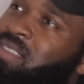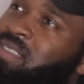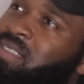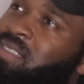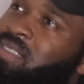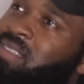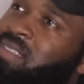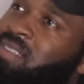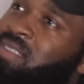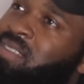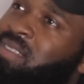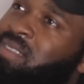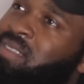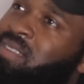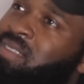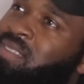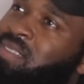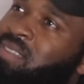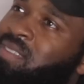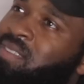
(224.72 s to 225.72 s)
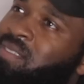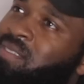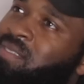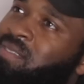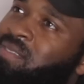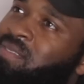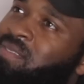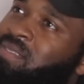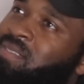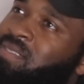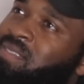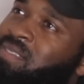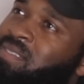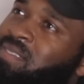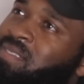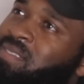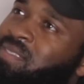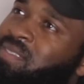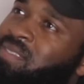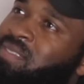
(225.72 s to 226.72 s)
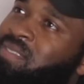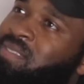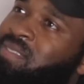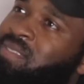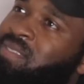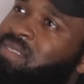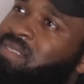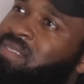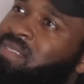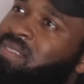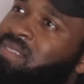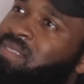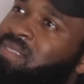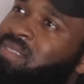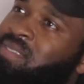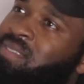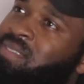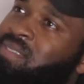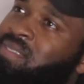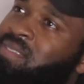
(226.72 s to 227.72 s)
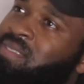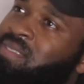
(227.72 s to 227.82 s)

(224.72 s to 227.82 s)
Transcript: [no speech]